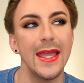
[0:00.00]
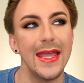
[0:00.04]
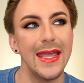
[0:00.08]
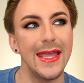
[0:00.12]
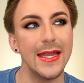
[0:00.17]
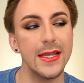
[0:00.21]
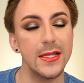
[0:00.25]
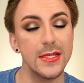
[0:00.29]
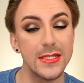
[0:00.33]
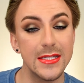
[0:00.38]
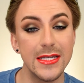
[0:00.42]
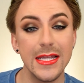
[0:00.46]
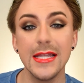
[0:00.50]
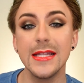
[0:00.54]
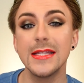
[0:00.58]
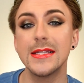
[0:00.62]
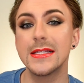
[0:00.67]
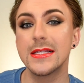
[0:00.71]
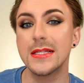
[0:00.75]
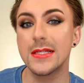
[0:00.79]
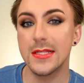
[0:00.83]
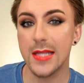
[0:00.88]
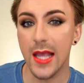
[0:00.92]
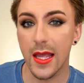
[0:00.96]
It did
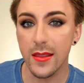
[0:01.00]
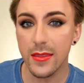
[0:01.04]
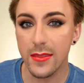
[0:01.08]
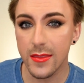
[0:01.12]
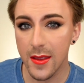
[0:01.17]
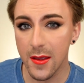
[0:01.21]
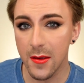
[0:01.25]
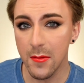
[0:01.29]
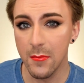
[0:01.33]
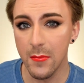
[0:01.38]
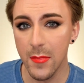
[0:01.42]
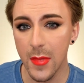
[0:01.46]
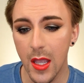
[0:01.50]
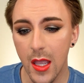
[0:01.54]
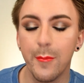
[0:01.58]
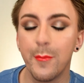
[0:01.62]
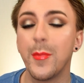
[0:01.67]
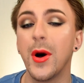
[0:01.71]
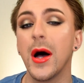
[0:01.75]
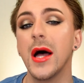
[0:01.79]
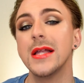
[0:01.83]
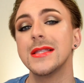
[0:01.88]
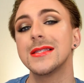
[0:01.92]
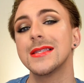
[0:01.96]
set them,
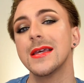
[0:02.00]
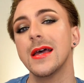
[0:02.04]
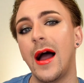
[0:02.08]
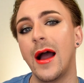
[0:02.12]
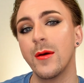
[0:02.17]
but